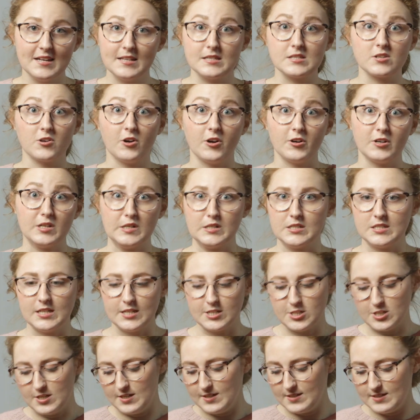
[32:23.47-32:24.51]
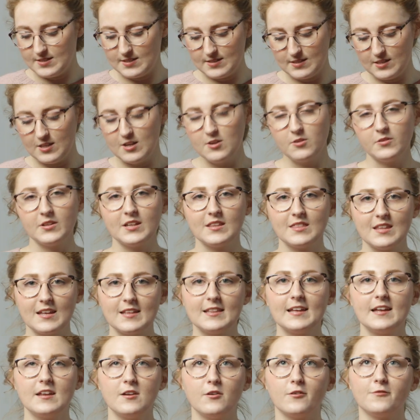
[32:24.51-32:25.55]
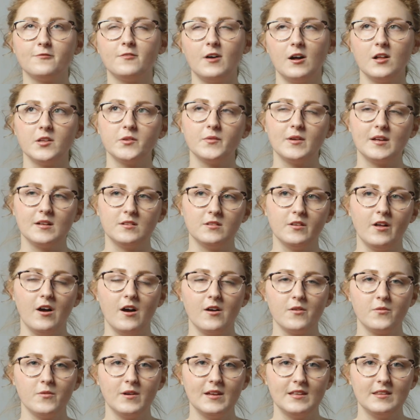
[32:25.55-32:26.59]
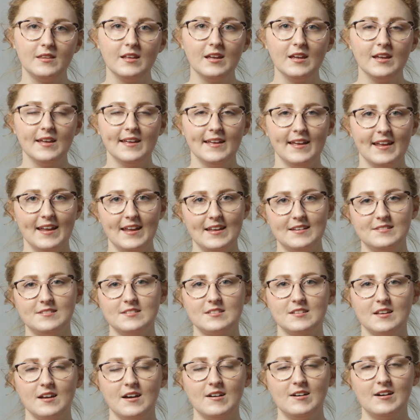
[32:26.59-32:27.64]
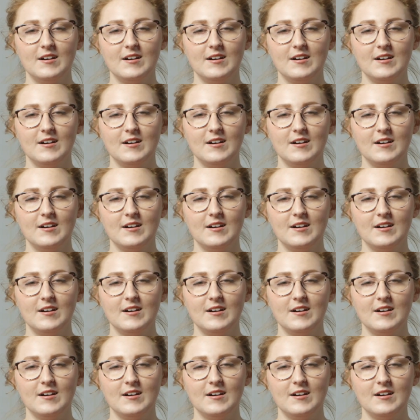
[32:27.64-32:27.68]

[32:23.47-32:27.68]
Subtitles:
it's garter stitch and it's the only thing that you're following along with is